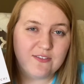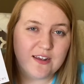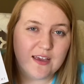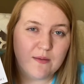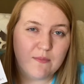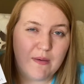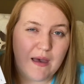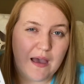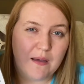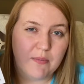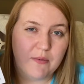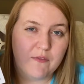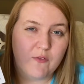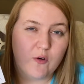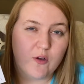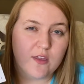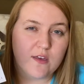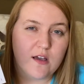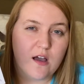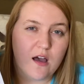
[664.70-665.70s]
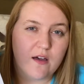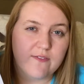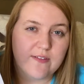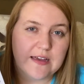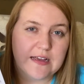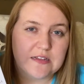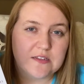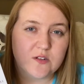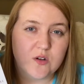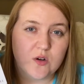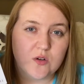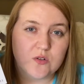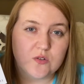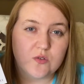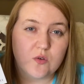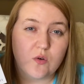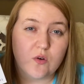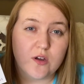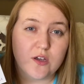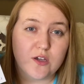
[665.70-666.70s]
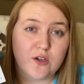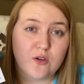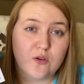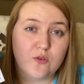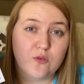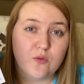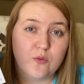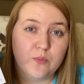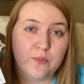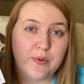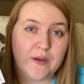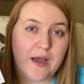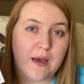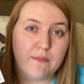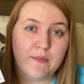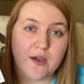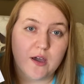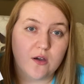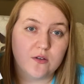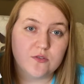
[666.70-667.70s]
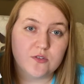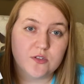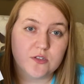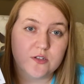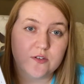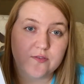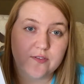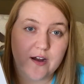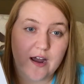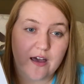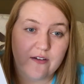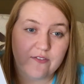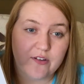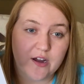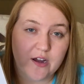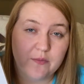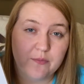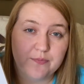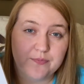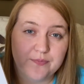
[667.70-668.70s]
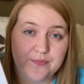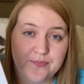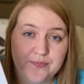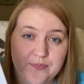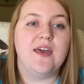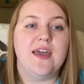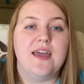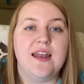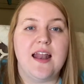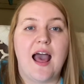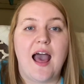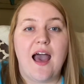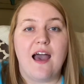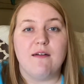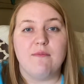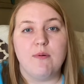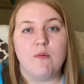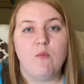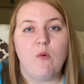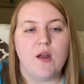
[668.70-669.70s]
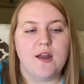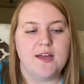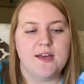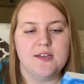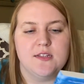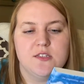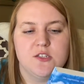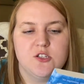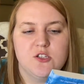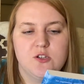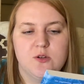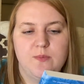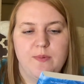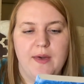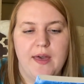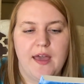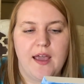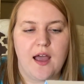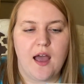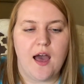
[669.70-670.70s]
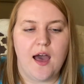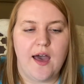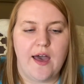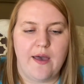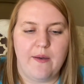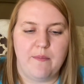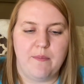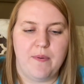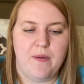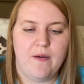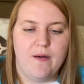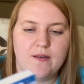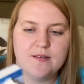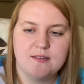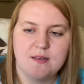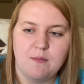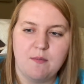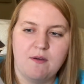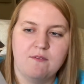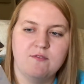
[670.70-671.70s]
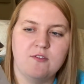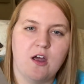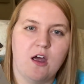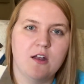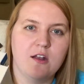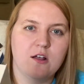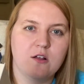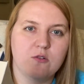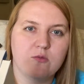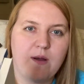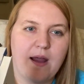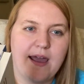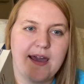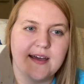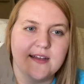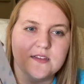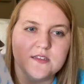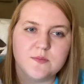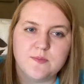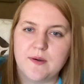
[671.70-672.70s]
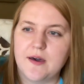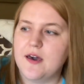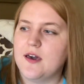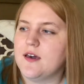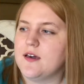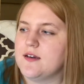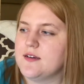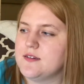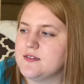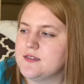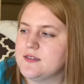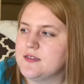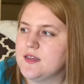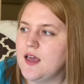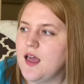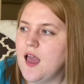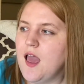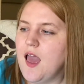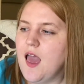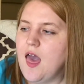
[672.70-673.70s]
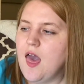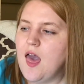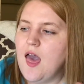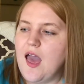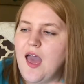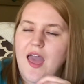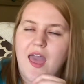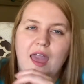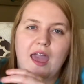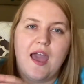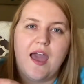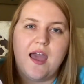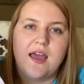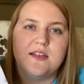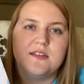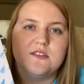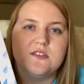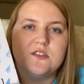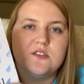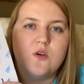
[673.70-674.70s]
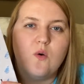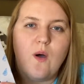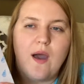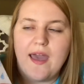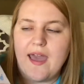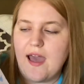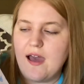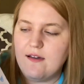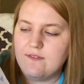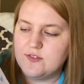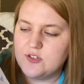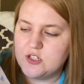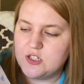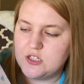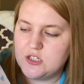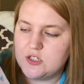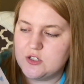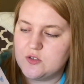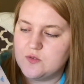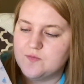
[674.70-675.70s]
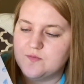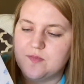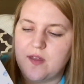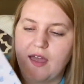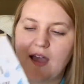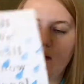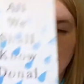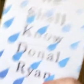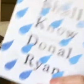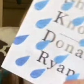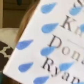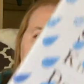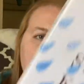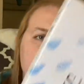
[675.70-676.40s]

to get back before the coffee gets cold or you become a ghost forever. And I've been wanting to pick up some of Donal Ryan's books. And so I have two. I have All